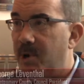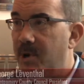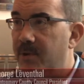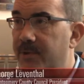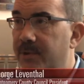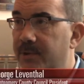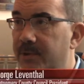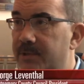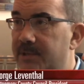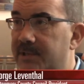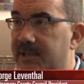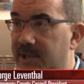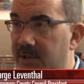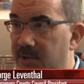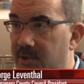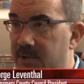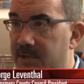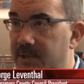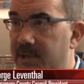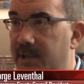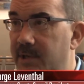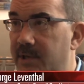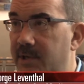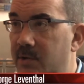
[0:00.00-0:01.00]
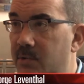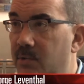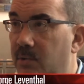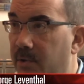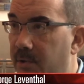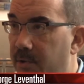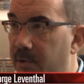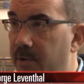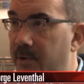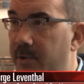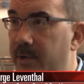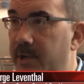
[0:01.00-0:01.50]
part, the skills that you
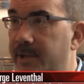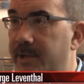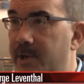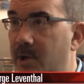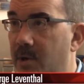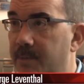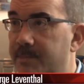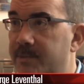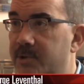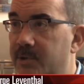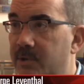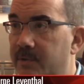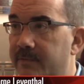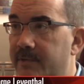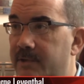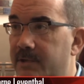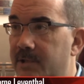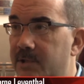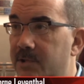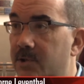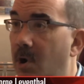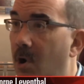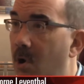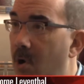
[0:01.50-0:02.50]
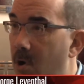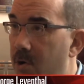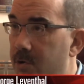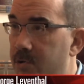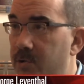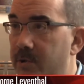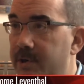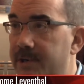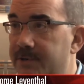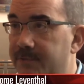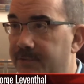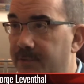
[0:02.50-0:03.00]
learn in the armed services are
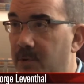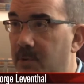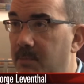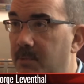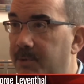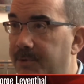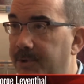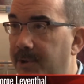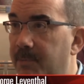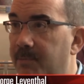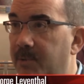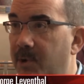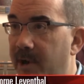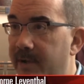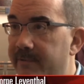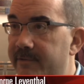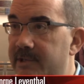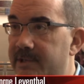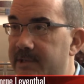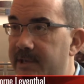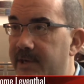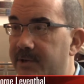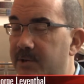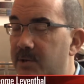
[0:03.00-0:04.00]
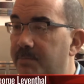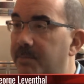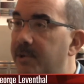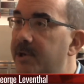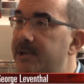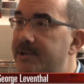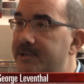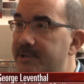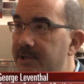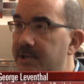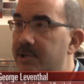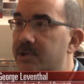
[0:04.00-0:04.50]
transferable to the private sector, but
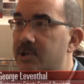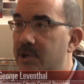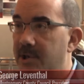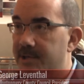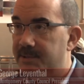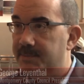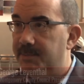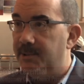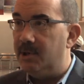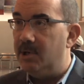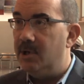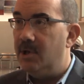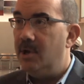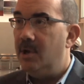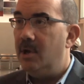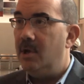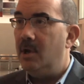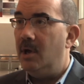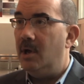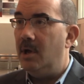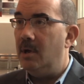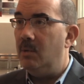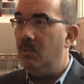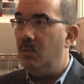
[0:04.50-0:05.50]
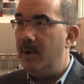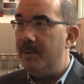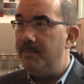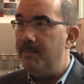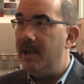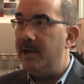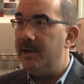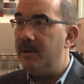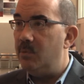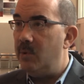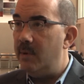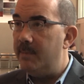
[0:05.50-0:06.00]
it's an adjustment. When
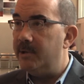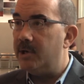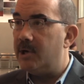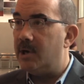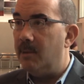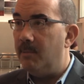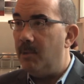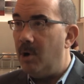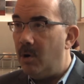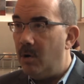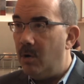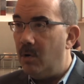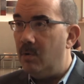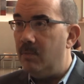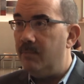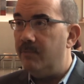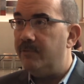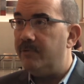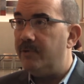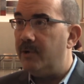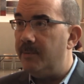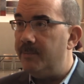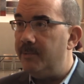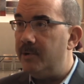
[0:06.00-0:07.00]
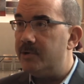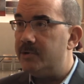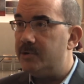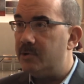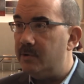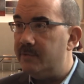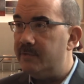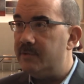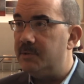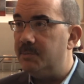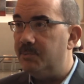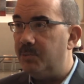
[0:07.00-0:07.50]
men and women come home from their
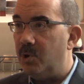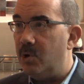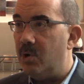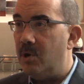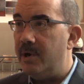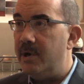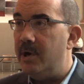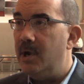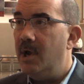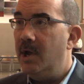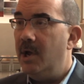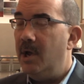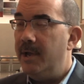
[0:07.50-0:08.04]
service abroad,